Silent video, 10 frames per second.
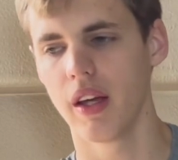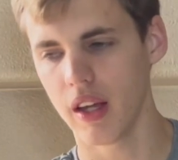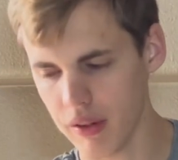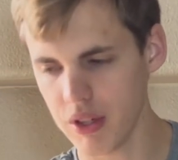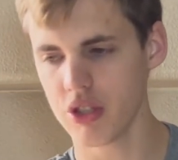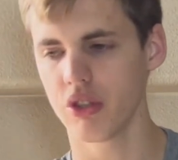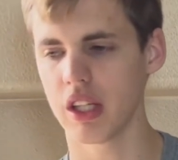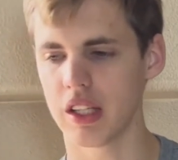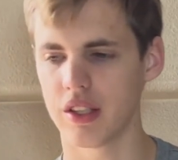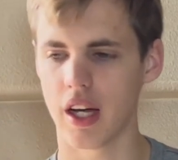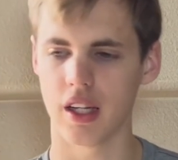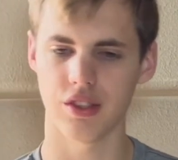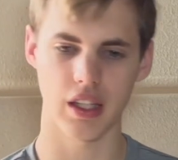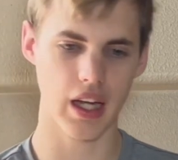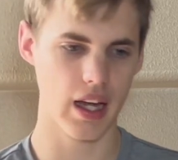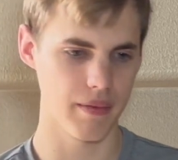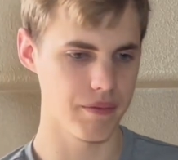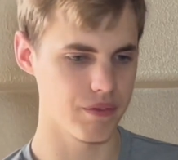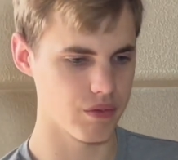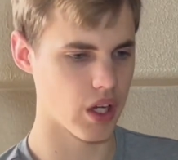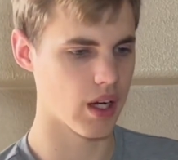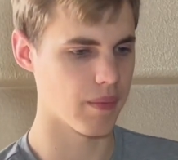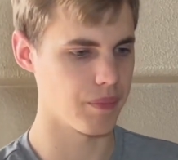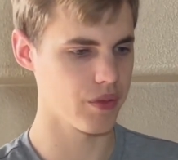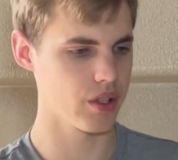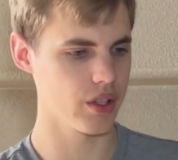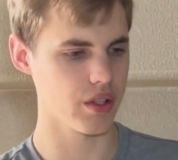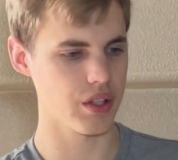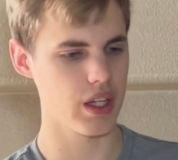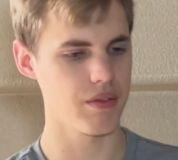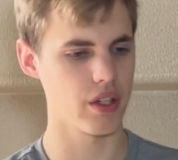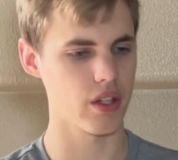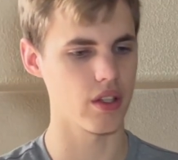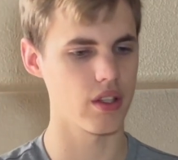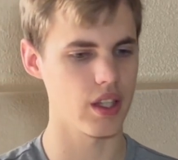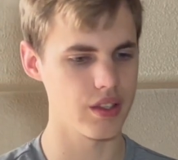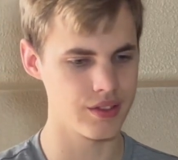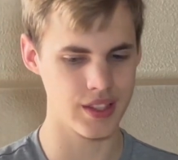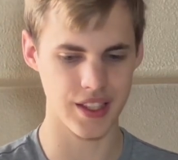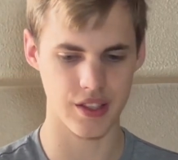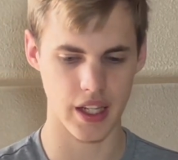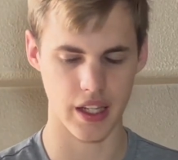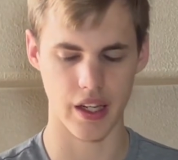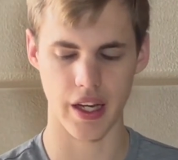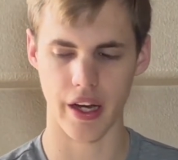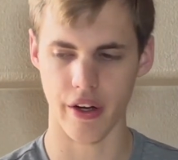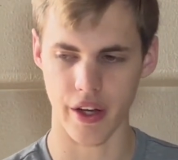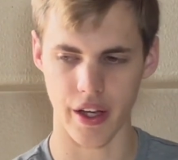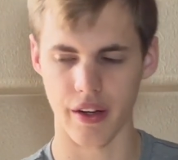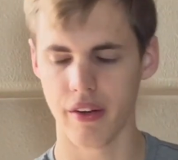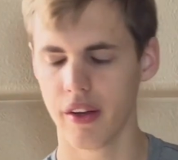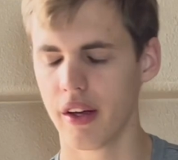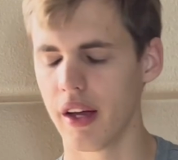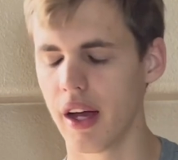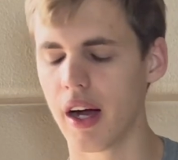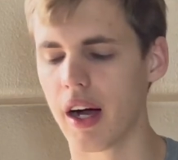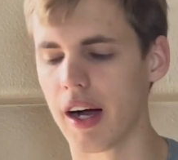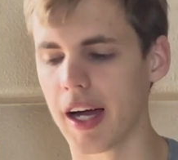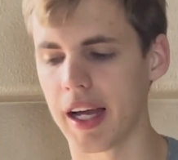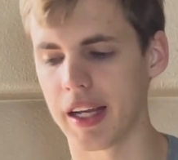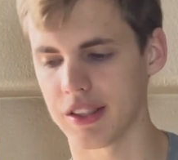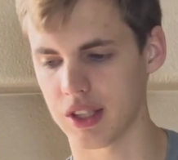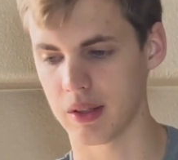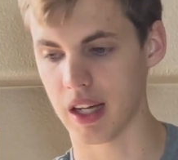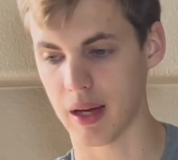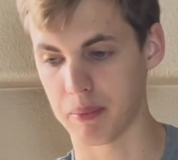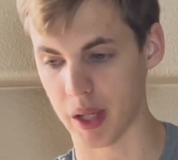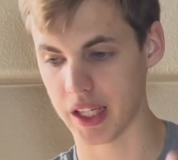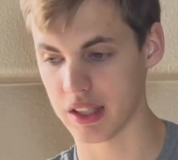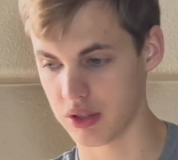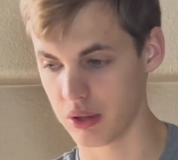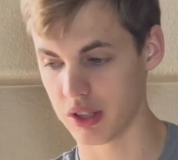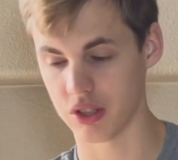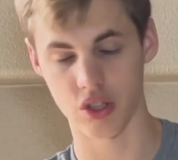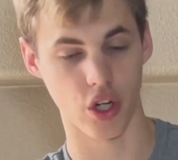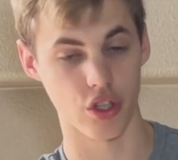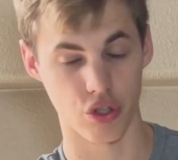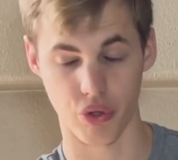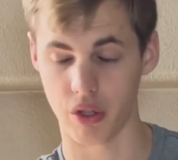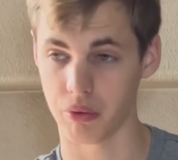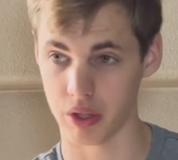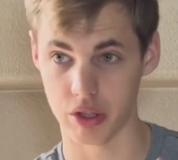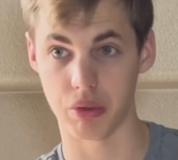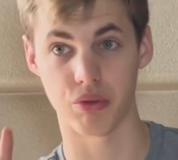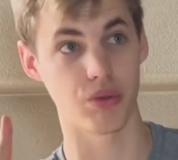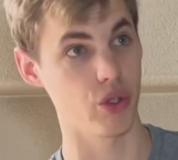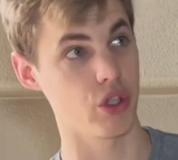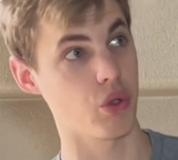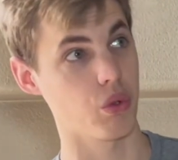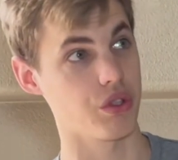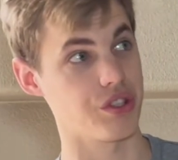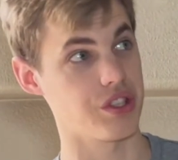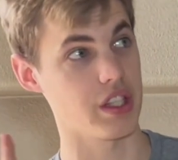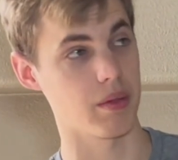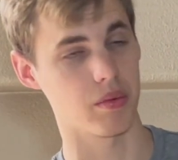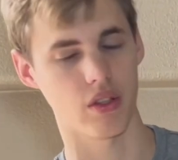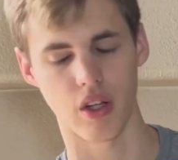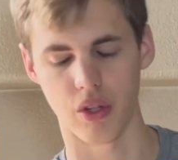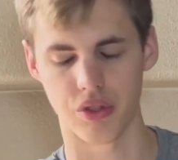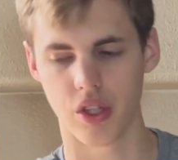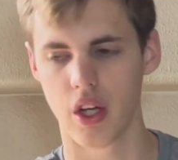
Eventually he does, they kind of um, leave their designated area uh, and actually kind of break into the Star Destroyer, which was really cool to see up close.